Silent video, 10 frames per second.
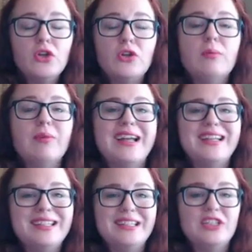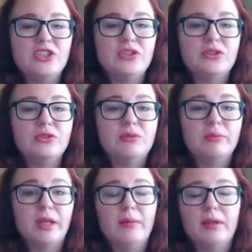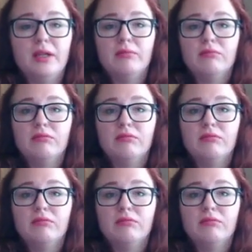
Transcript: you might need to maybe